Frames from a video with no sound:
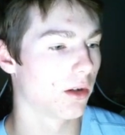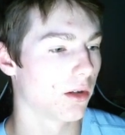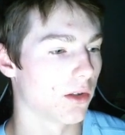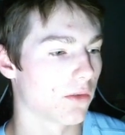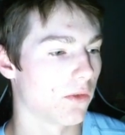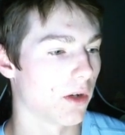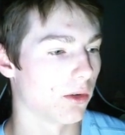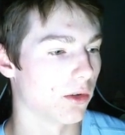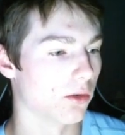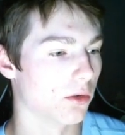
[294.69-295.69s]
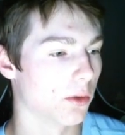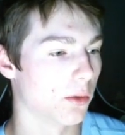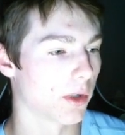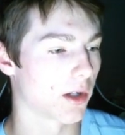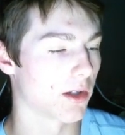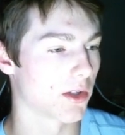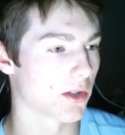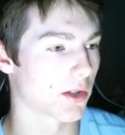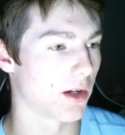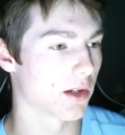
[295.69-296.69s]
is very doable because this
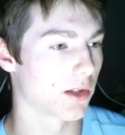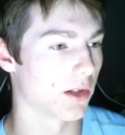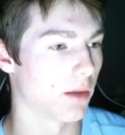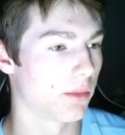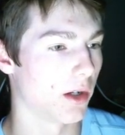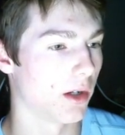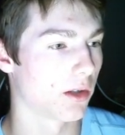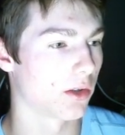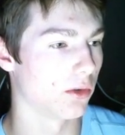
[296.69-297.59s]
is constantly updating.